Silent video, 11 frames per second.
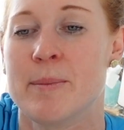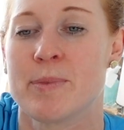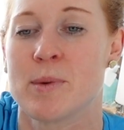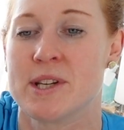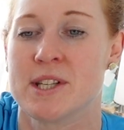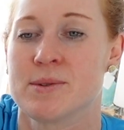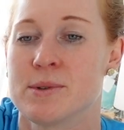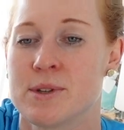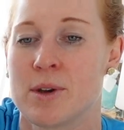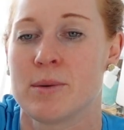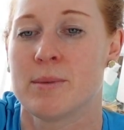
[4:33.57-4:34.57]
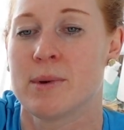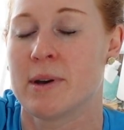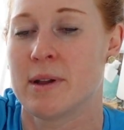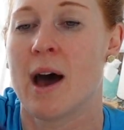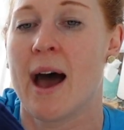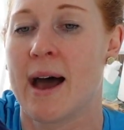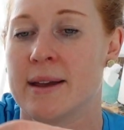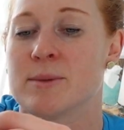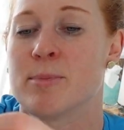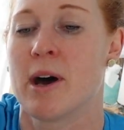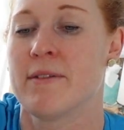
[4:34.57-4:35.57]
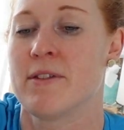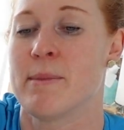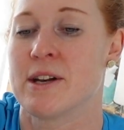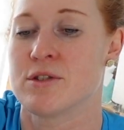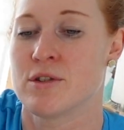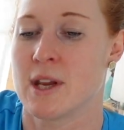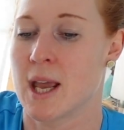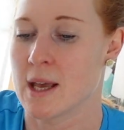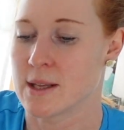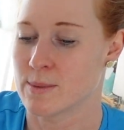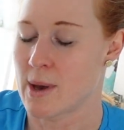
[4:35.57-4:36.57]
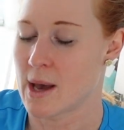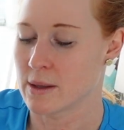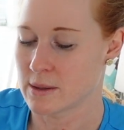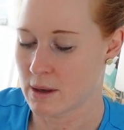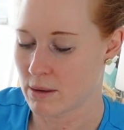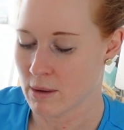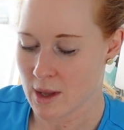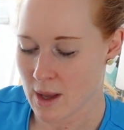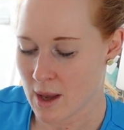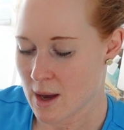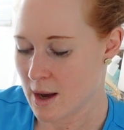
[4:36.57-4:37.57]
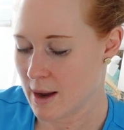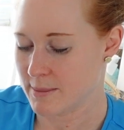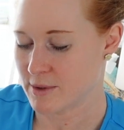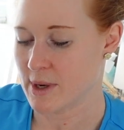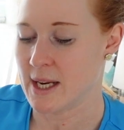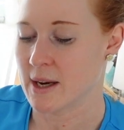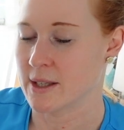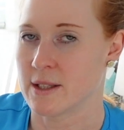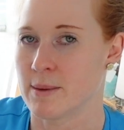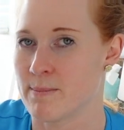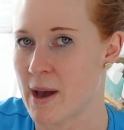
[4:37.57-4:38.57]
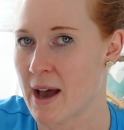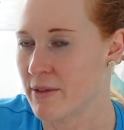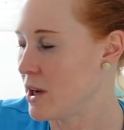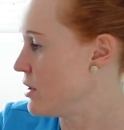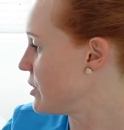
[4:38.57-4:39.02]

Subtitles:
which is also a hat is part of the mandatory kit as well. So it's really nice to have a